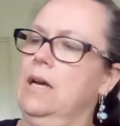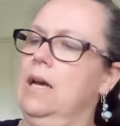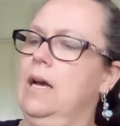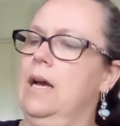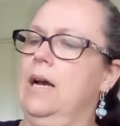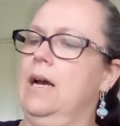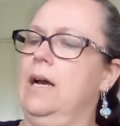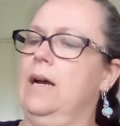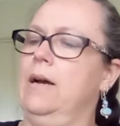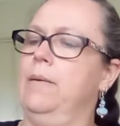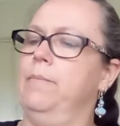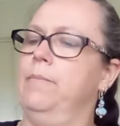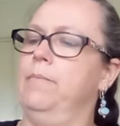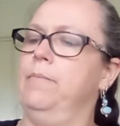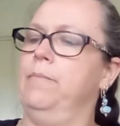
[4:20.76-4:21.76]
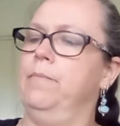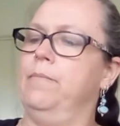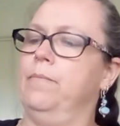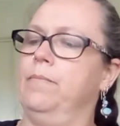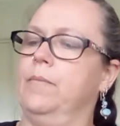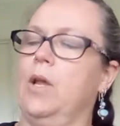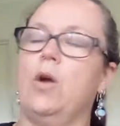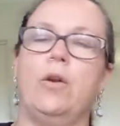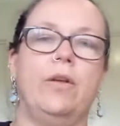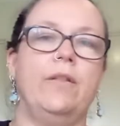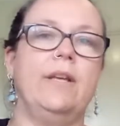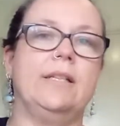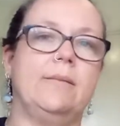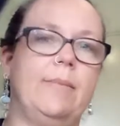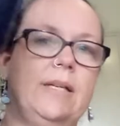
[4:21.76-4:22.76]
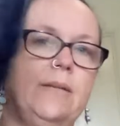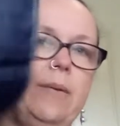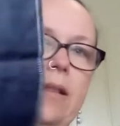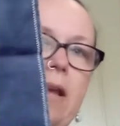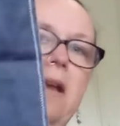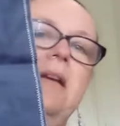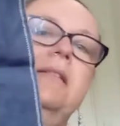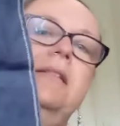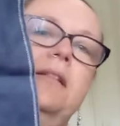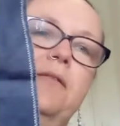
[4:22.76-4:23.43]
oh no, that's meant to be there. It's